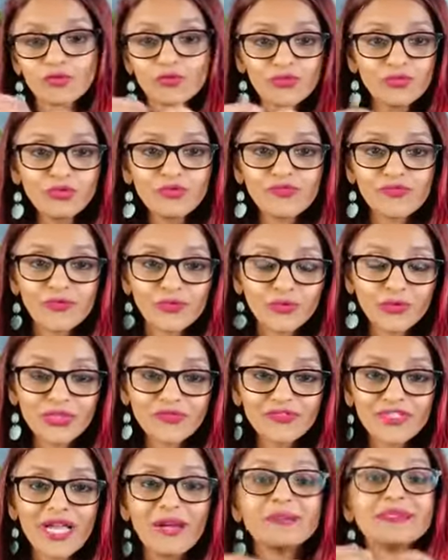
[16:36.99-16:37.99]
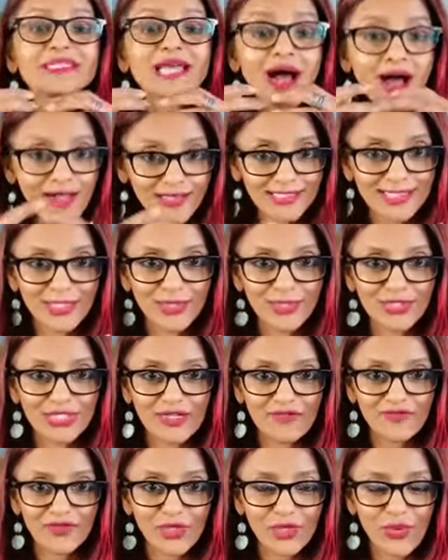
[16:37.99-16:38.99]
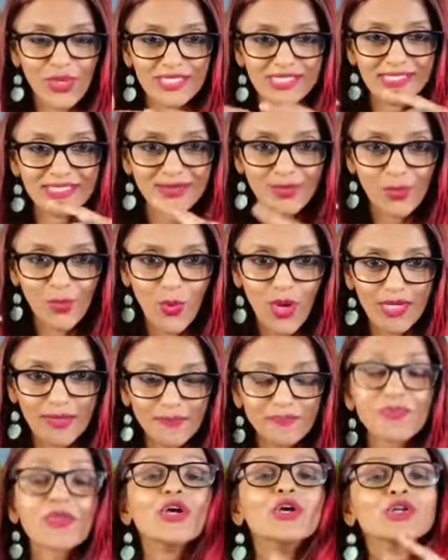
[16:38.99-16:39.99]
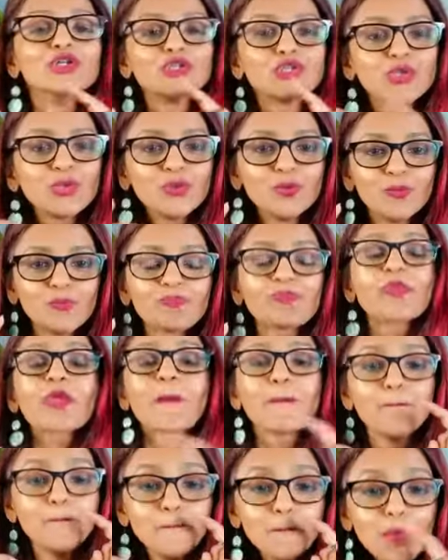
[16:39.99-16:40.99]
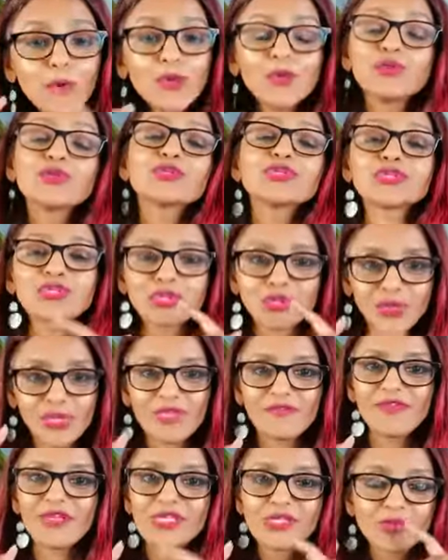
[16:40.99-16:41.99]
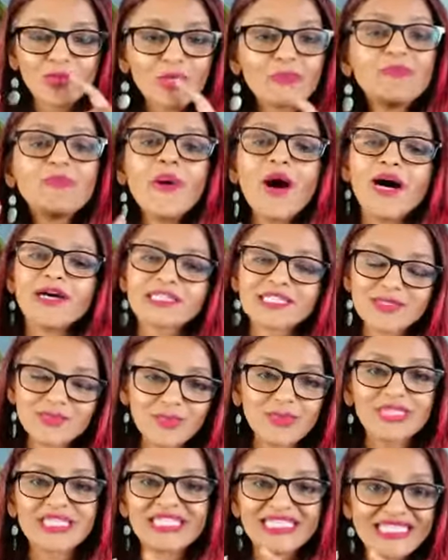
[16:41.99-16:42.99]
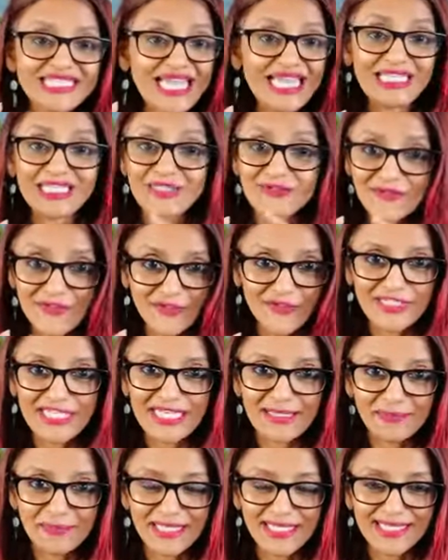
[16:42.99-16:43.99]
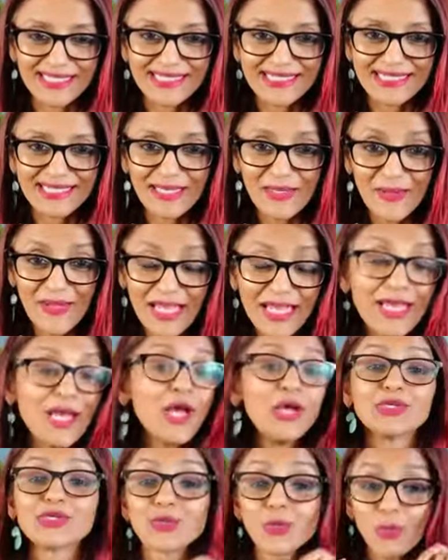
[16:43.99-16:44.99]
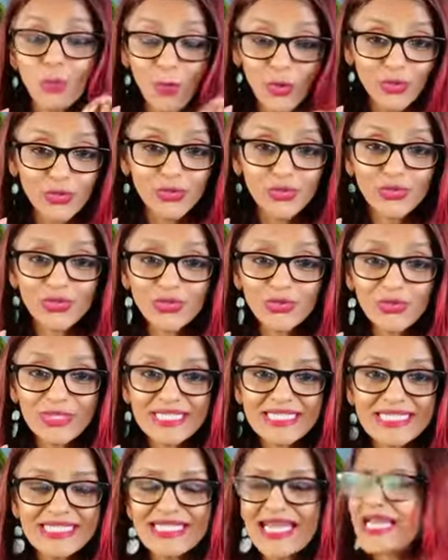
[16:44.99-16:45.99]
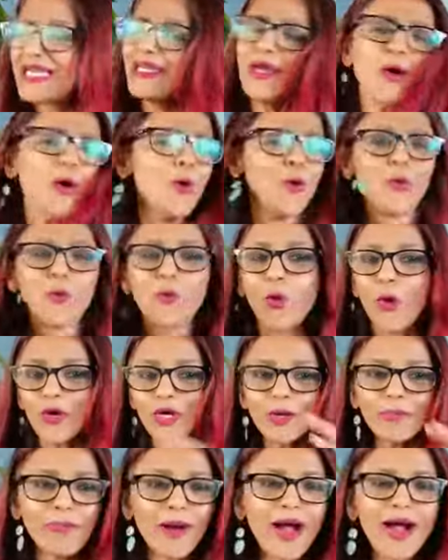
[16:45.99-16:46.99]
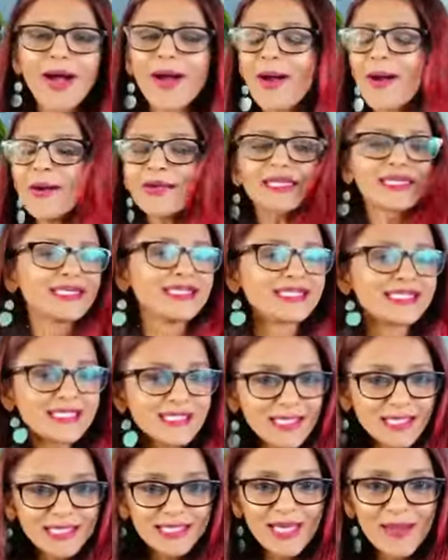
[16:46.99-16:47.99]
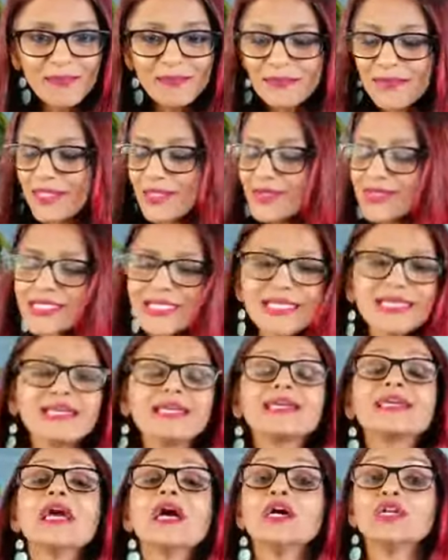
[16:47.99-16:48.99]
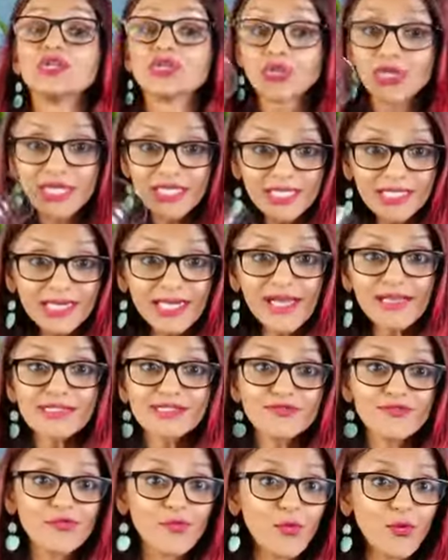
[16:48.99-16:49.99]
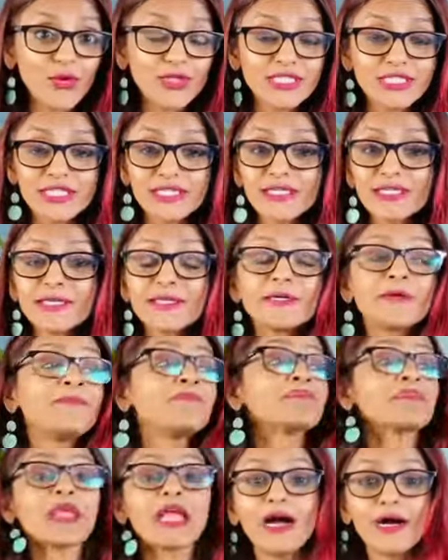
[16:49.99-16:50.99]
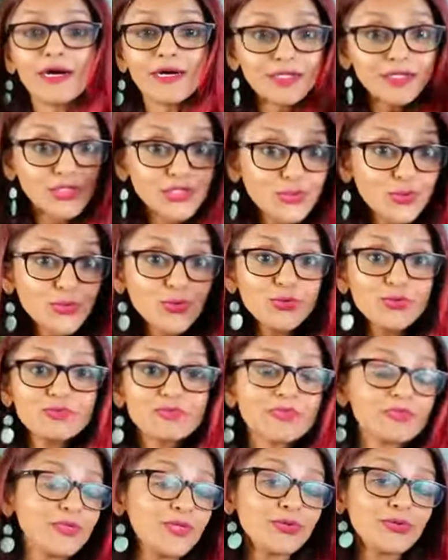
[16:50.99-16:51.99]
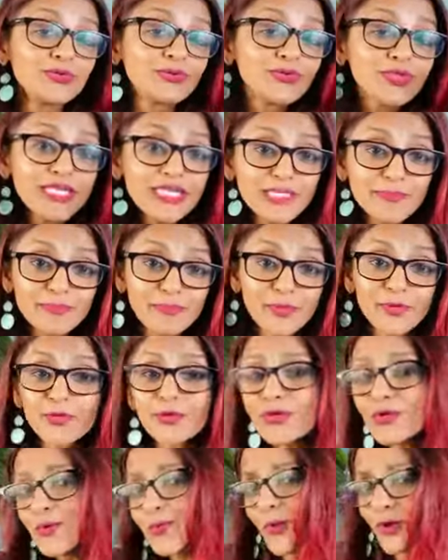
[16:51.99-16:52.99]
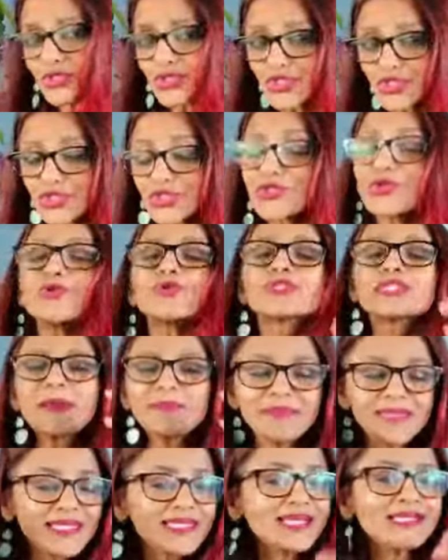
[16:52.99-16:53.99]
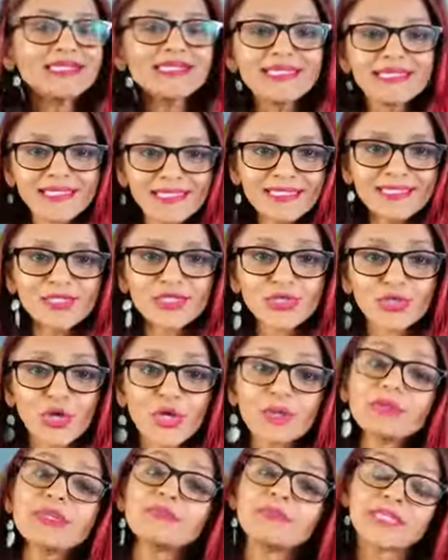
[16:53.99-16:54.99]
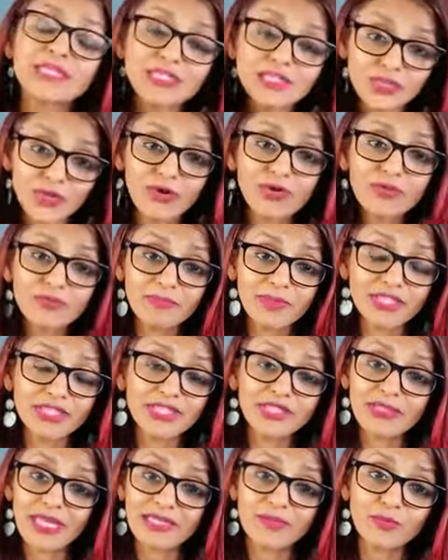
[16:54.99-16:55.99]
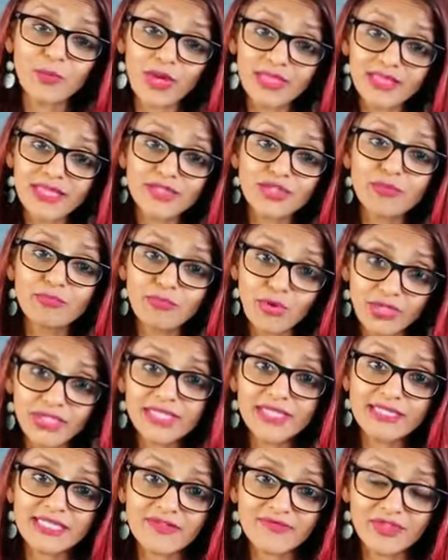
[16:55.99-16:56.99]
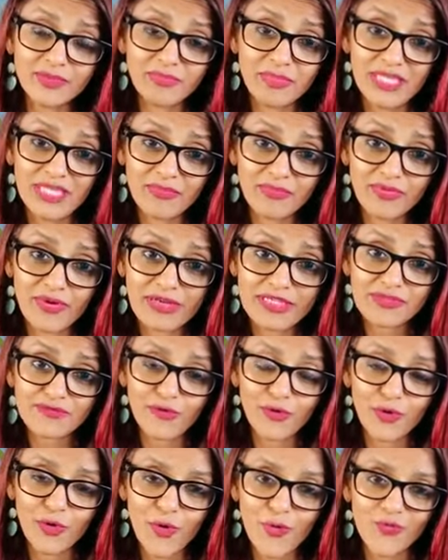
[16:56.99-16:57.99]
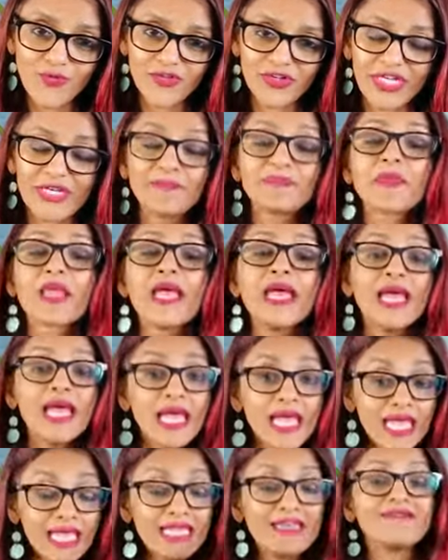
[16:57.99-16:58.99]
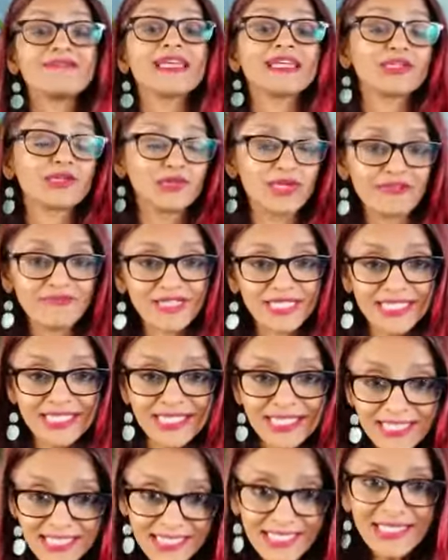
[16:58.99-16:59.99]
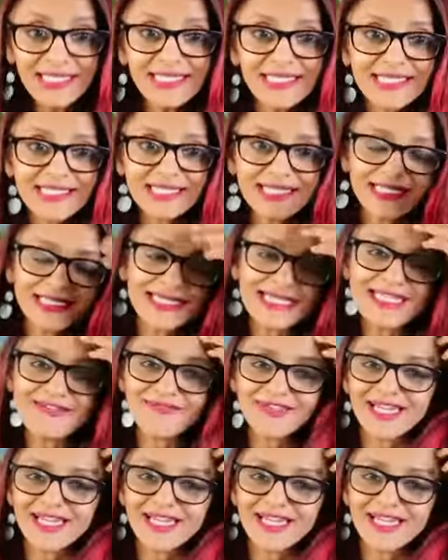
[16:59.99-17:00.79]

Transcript: rule, rule of thumb is ask yourself the question, one. Two, most cravings will pass within ten to fifteen minutes, okay? So what do you do instead? Walk about, listen to some music, drink a glass of water, uh, do, you know, read a book, watch a show, something that's a little enjoyable, but is not, but that one that your body doesn't have to pay the price for, hopefully. If that craving still exists